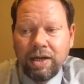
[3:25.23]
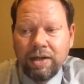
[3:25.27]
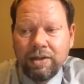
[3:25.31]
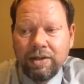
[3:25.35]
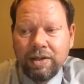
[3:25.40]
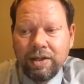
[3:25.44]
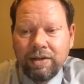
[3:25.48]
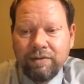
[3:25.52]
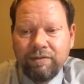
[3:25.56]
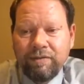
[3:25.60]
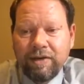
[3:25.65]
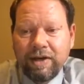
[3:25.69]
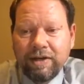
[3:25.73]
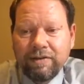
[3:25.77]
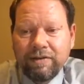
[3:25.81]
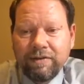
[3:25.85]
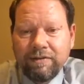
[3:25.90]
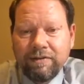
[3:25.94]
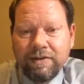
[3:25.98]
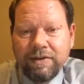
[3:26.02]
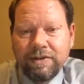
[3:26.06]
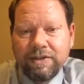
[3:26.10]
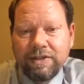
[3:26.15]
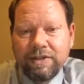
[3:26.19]
the
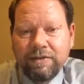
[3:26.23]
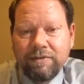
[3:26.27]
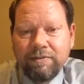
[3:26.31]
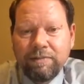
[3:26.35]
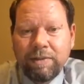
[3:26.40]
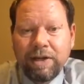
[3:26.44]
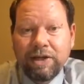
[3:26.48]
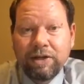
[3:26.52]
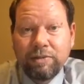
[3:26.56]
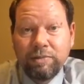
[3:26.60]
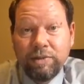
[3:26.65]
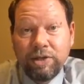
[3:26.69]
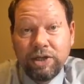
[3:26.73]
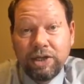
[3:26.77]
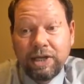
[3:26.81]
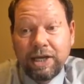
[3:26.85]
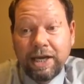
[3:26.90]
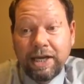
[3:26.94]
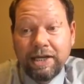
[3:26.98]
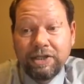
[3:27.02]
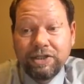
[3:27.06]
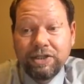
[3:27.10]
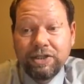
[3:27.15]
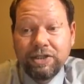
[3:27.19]
effectiveness of my
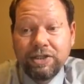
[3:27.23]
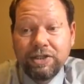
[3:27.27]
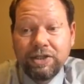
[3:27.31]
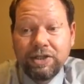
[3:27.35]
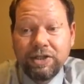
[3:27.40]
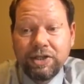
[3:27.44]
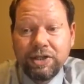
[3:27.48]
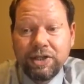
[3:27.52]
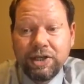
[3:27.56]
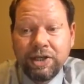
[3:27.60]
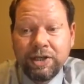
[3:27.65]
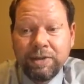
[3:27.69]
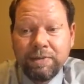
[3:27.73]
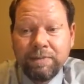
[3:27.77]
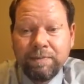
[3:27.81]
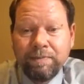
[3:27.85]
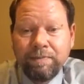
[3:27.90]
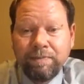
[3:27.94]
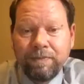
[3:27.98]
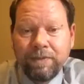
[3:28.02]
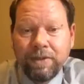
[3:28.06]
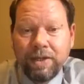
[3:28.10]
communication to them,